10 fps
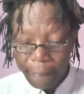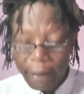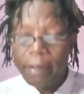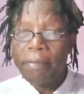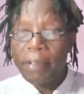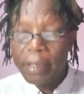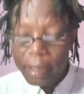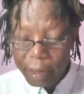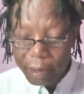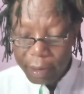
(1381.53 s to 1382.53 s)
In
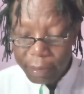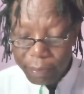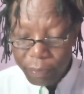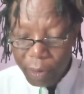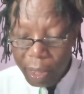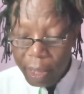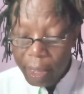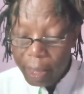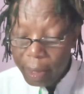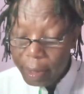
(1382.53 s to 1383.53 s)
physics,
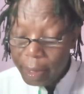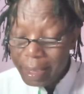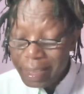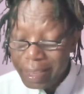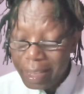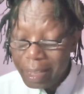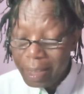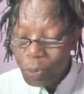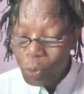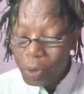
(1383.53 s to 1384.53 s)
energy is the
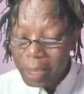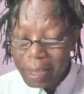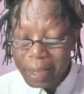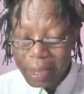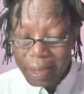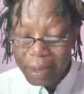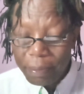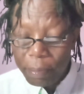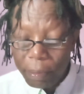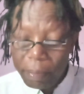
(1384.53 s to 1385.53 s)

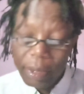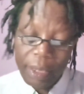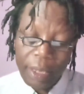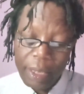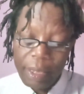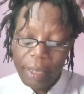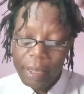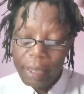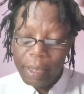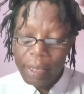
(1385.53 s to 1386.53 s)
quantitative property
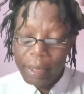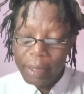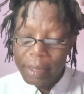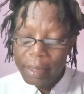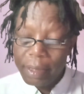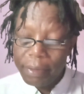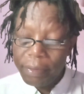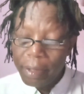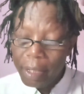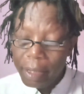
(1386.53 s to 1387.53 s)
that is
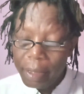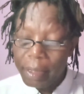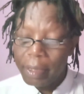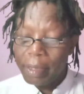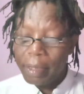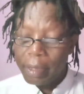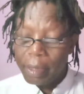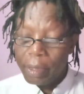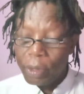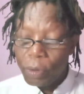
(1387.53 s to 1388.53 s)
transferred
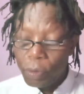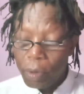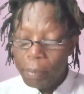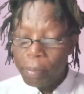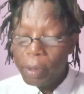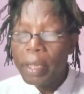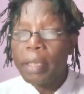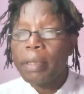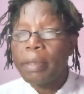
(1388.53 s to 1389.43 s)
to a body